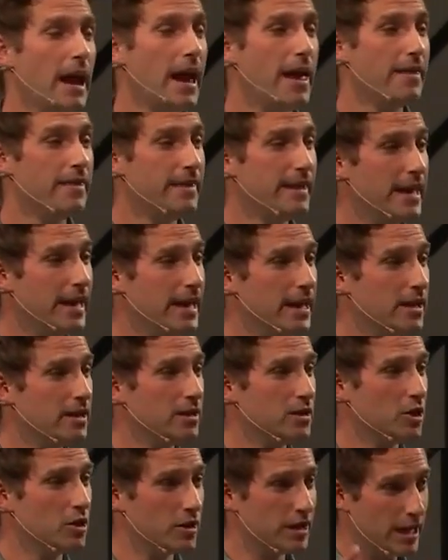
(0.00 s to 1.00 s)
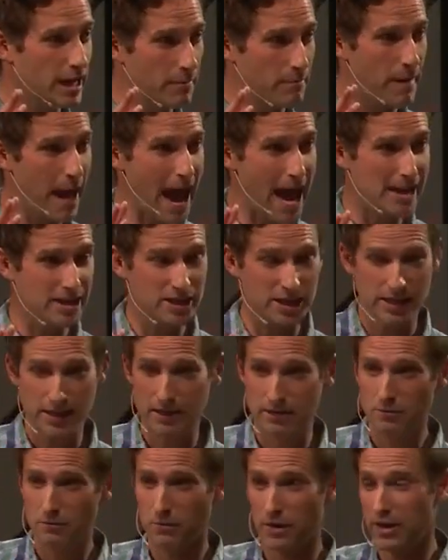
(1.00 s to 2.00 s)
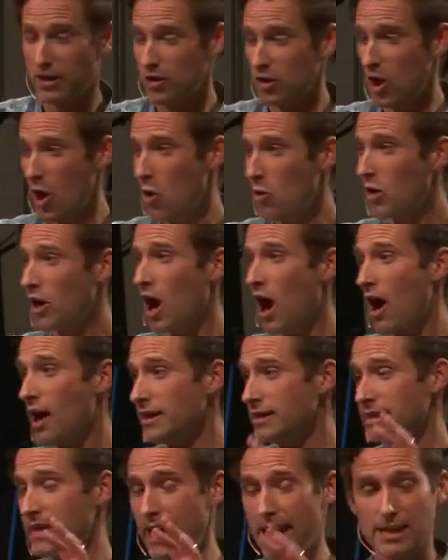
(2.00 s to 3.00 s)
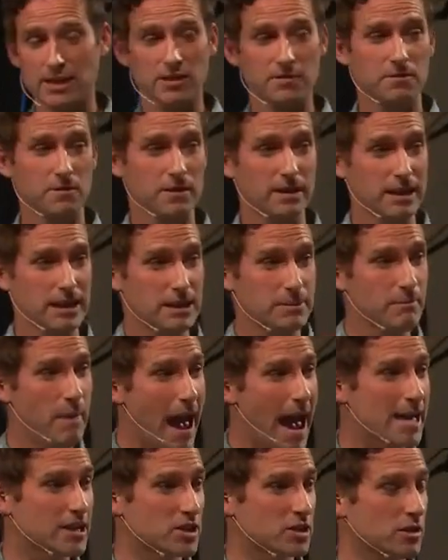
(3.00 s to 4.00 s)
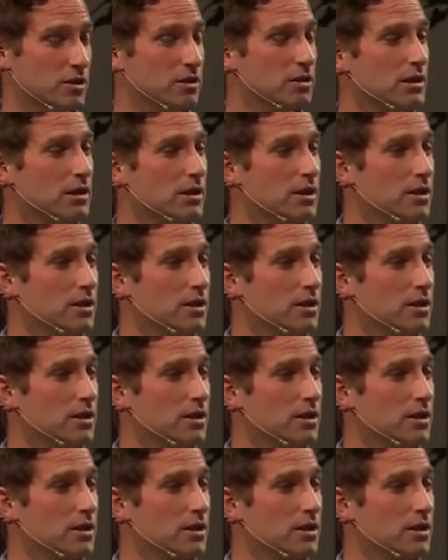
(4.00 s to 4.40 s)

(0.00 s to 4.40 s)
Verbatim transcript: And then you can imagine, with no context for this master,